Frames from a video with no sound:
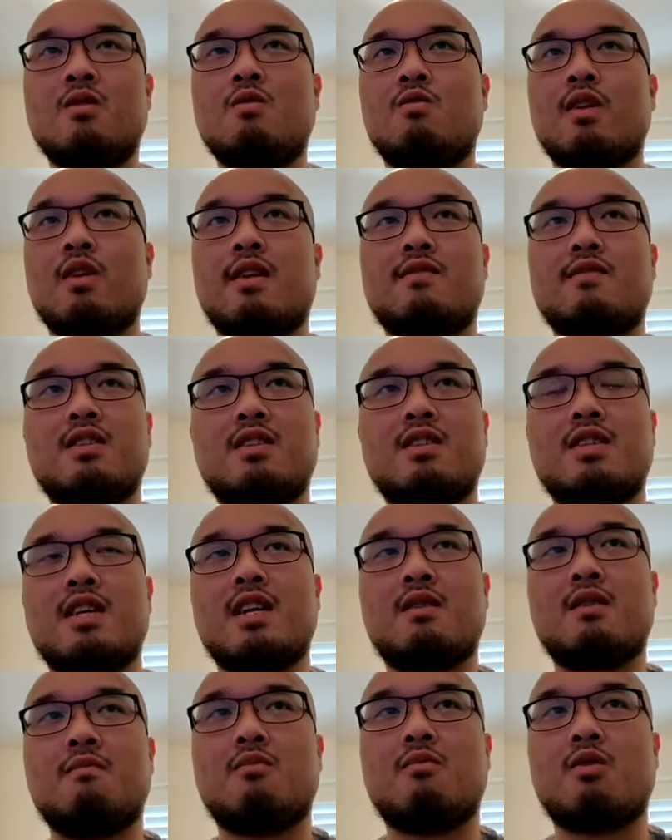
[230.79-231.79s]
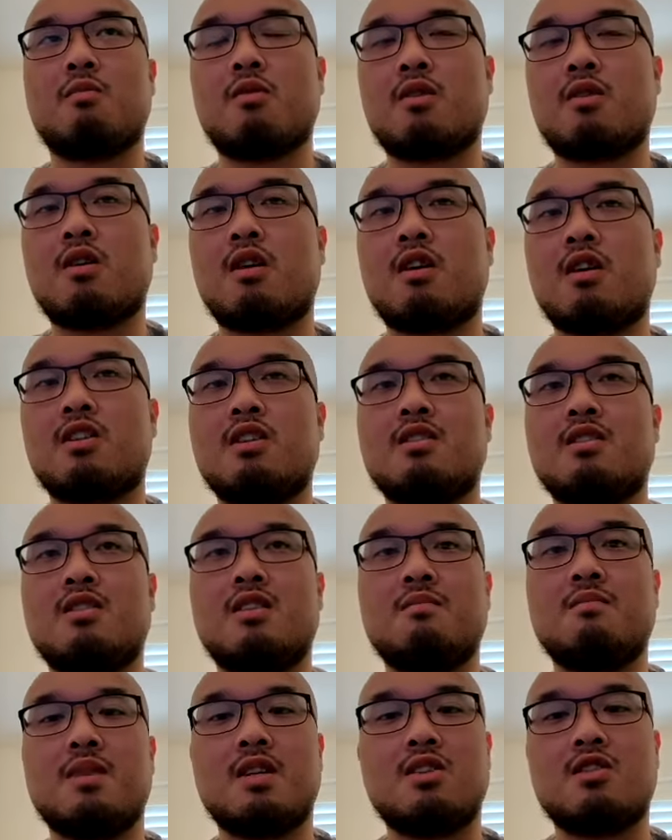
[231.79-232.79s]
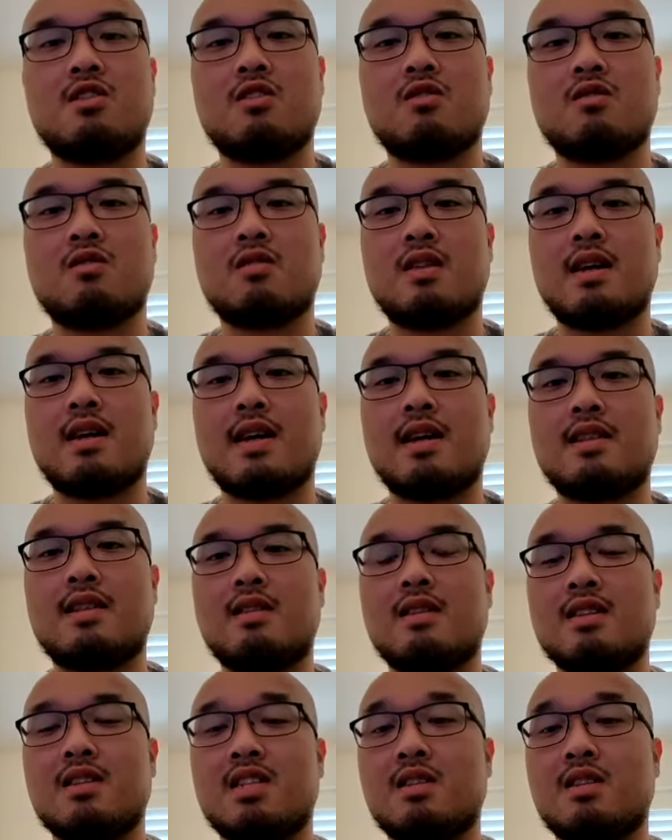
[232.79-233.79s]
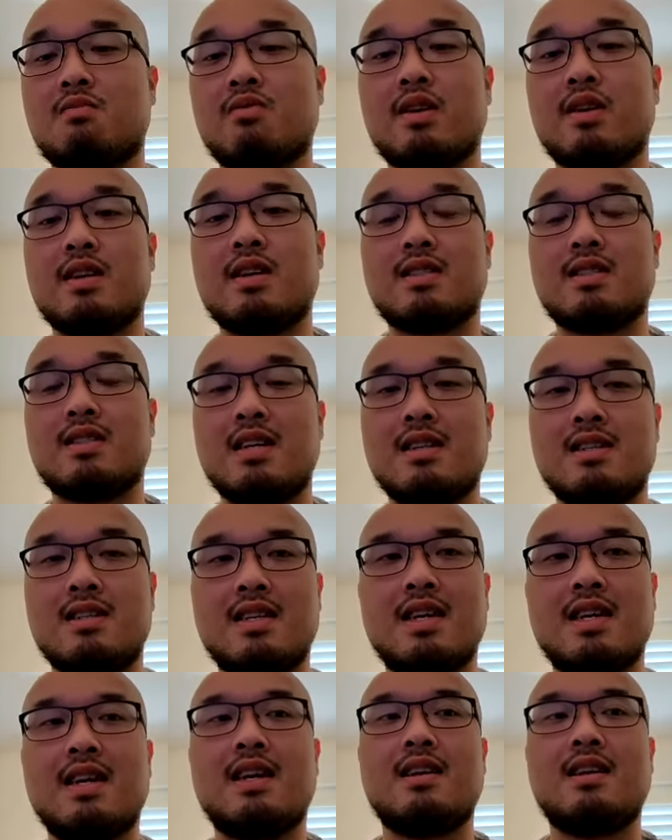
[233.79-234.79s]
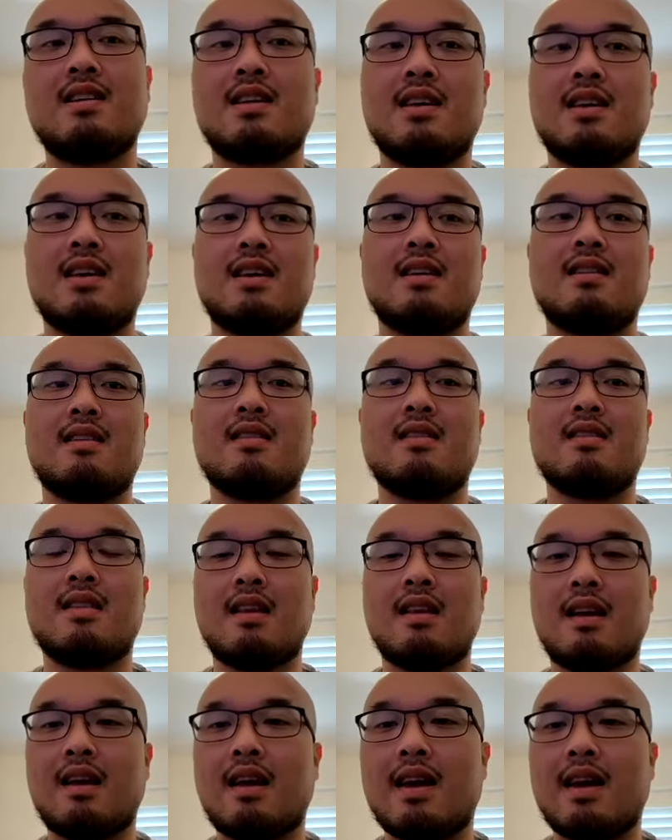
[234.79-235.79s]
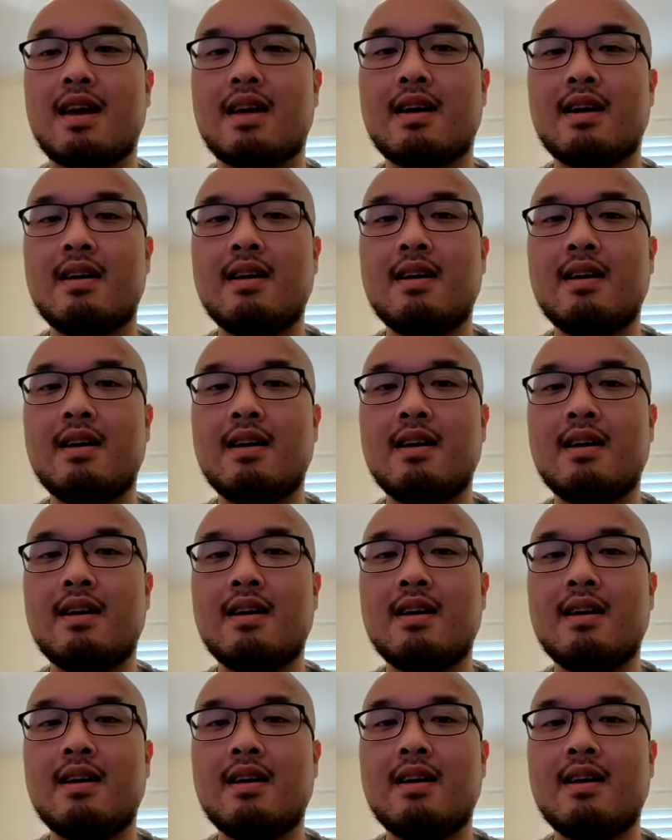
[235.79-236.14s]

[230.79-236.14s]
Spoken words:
We have to take more precautions to make sure that the spread is contained and the like.